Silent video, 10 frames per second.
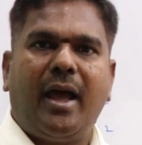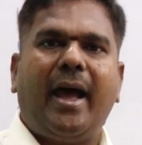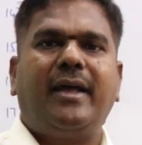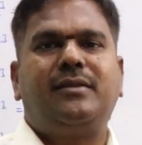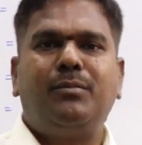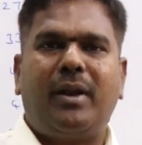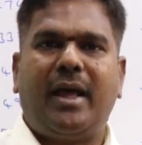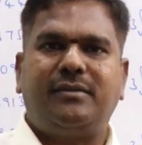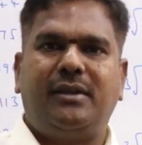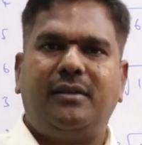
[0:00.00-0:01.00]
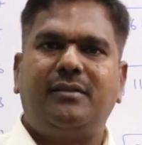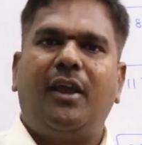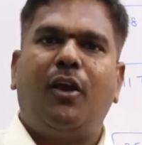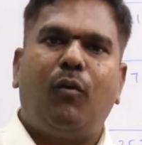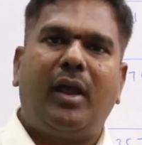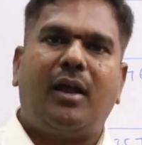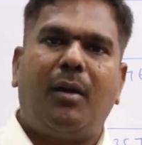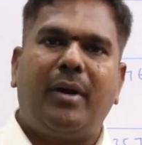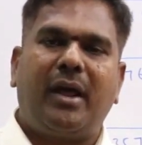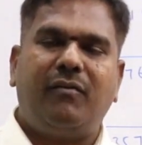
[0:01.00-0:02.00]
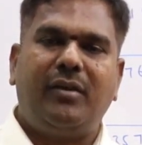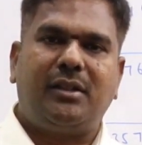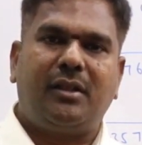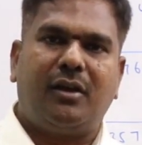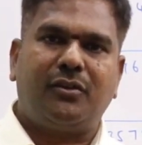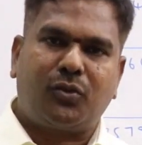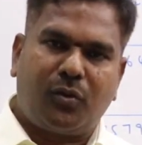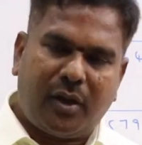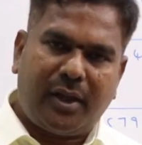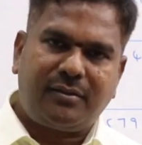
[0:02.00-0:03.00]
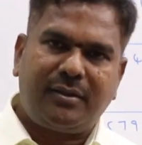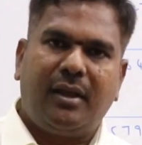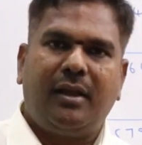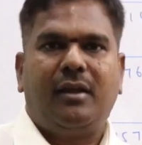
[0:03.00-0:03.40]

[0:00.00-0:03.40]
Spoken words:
As simple as it is. While comparing with squares,